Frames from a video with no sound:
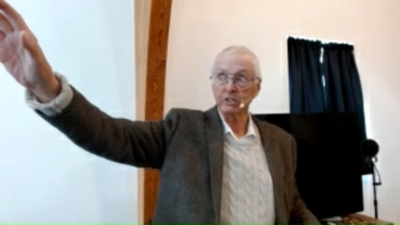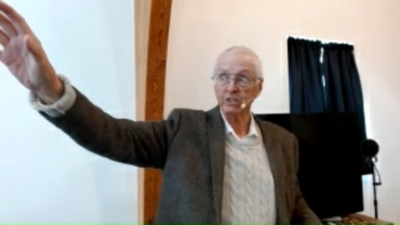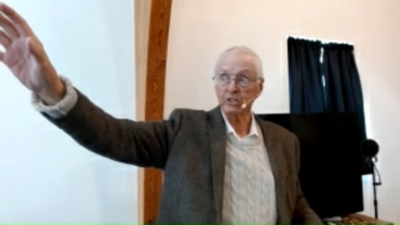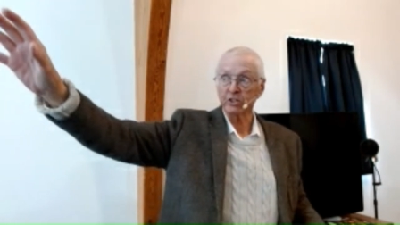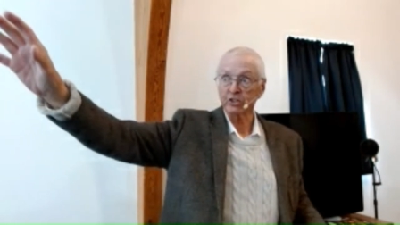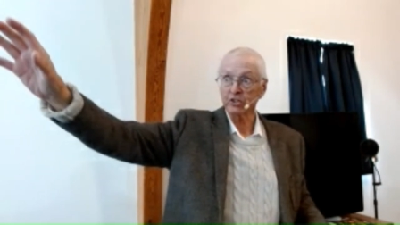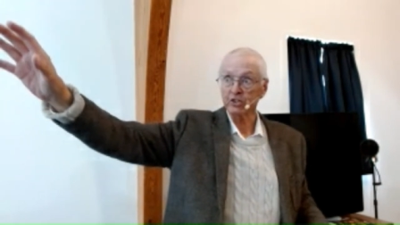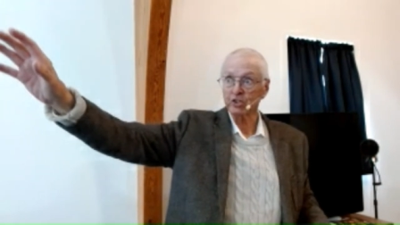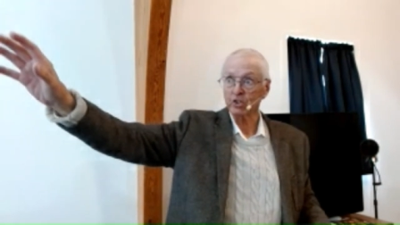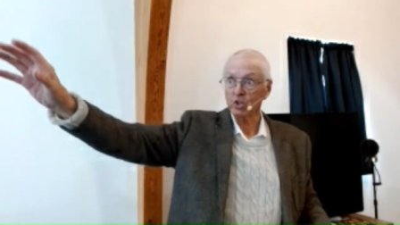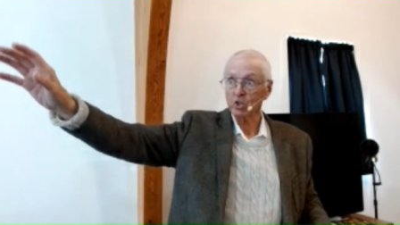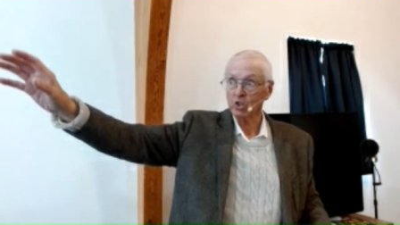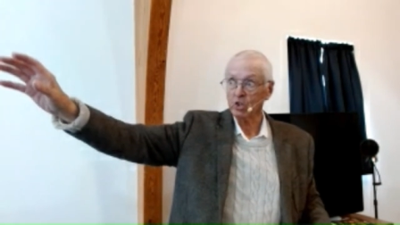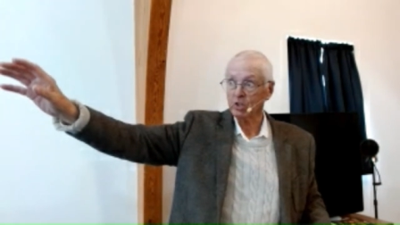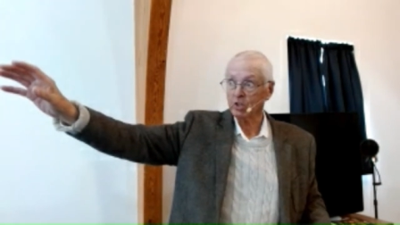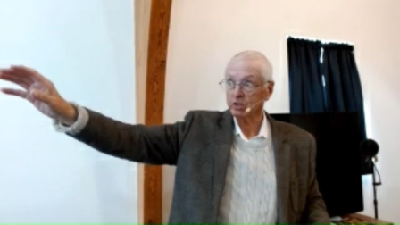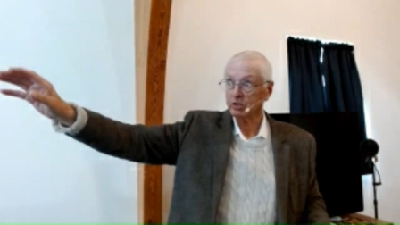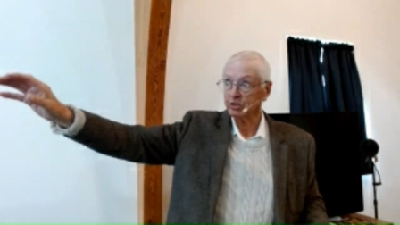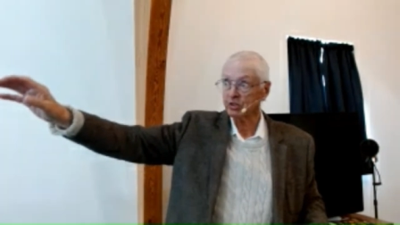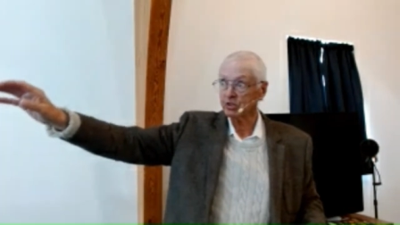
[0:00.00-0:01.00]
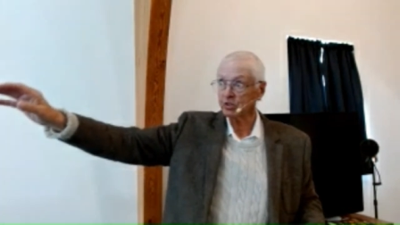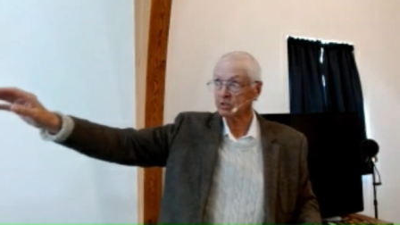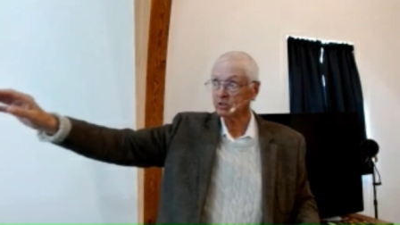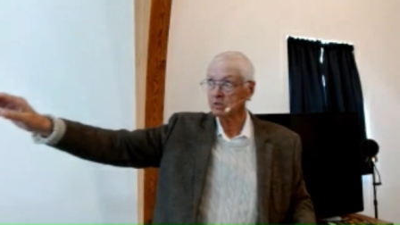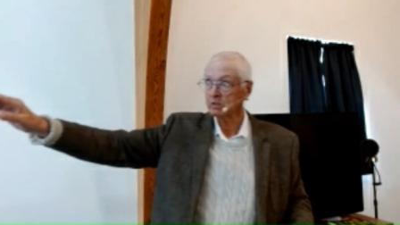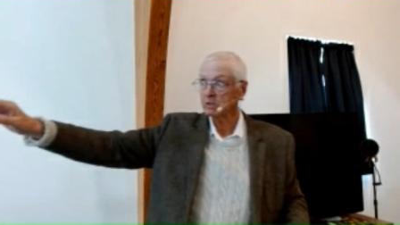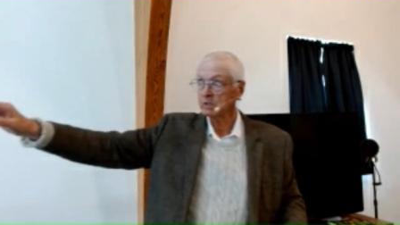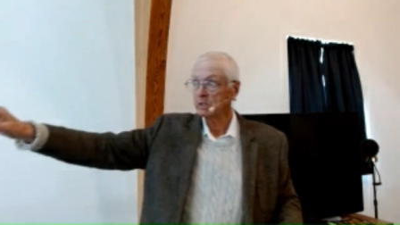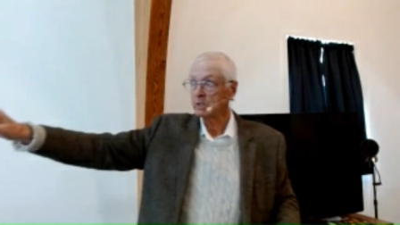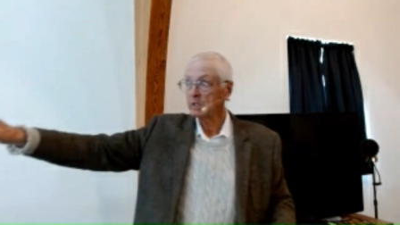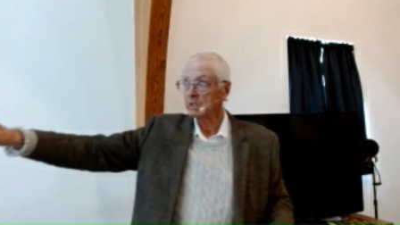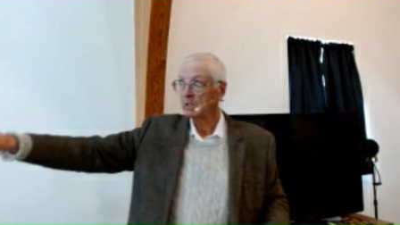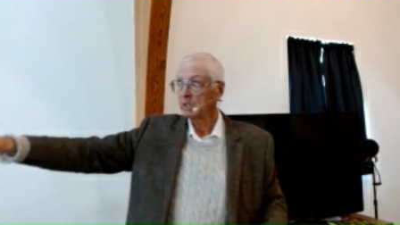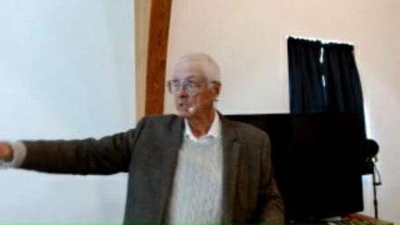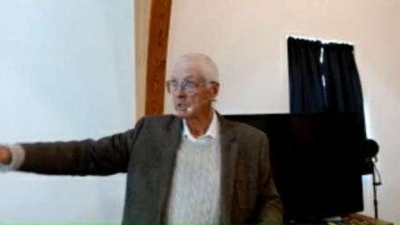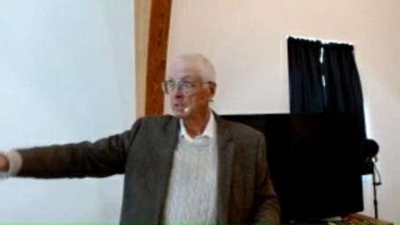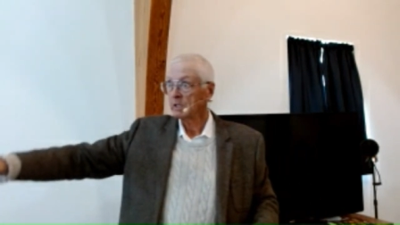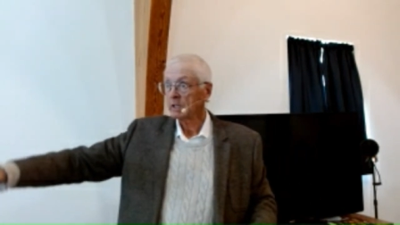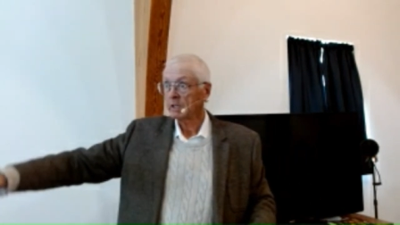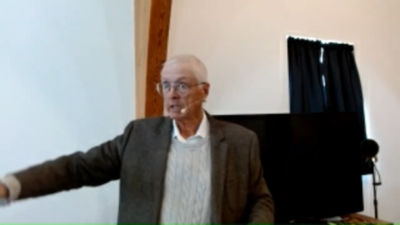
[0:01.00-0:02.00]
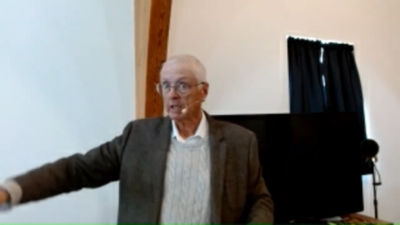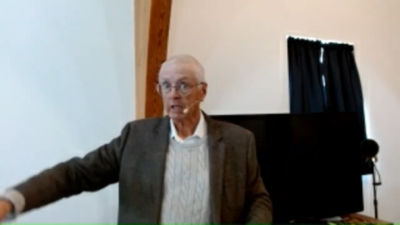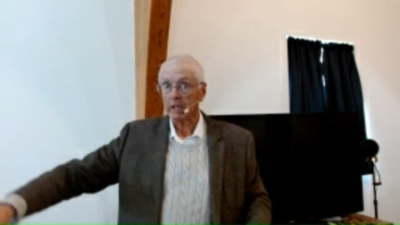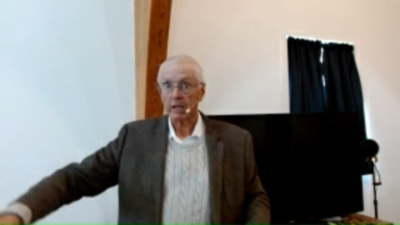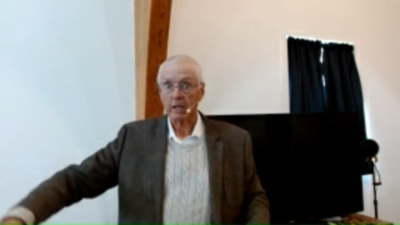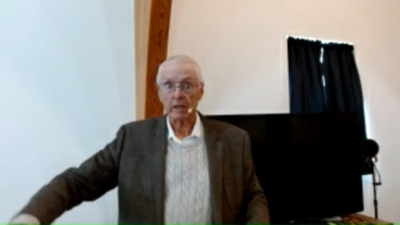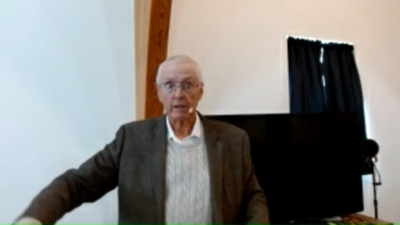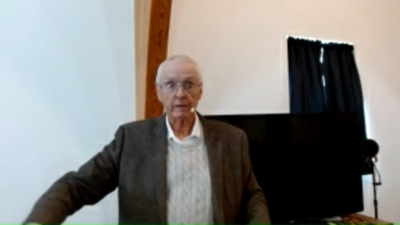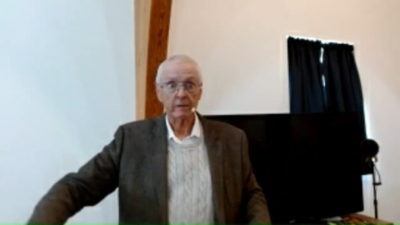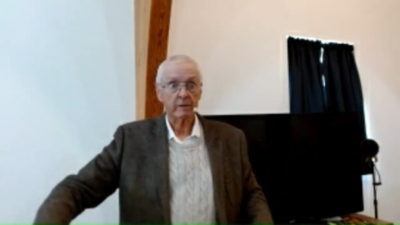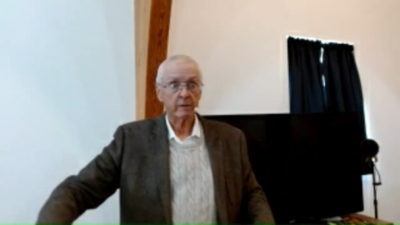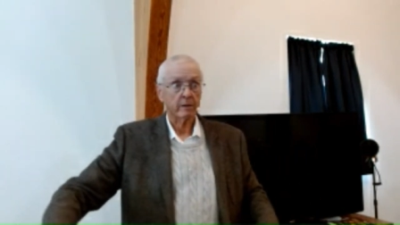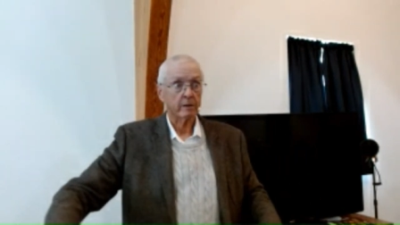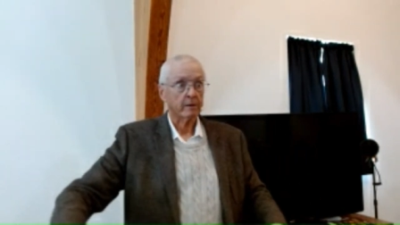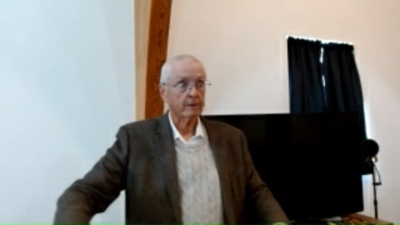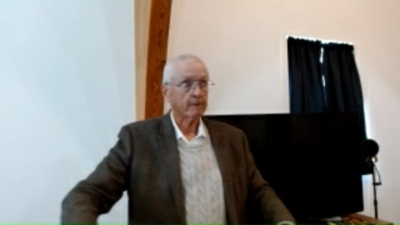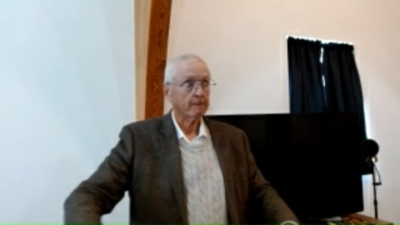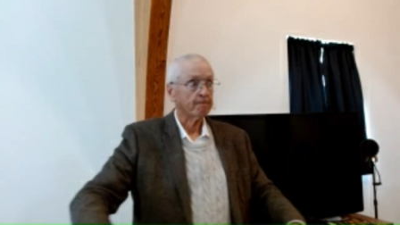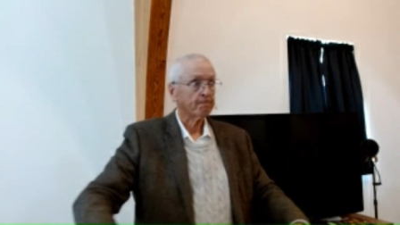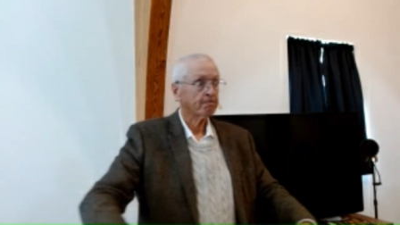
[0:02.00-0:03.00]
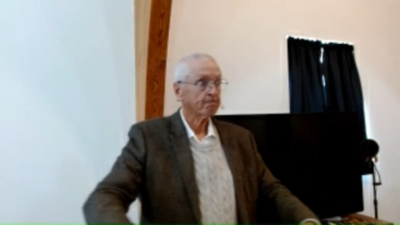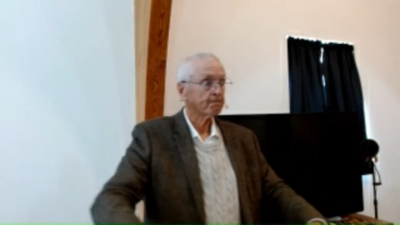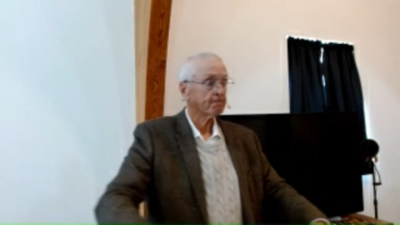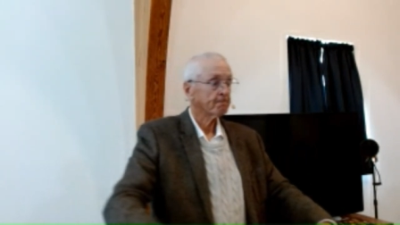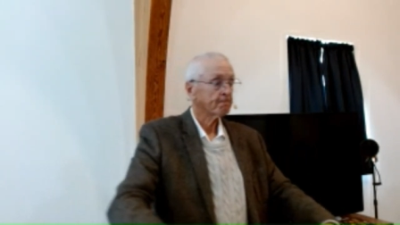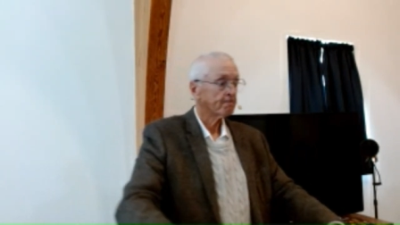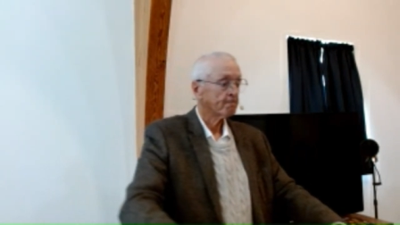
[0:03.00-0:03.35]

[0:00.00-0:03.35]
in the stars and um,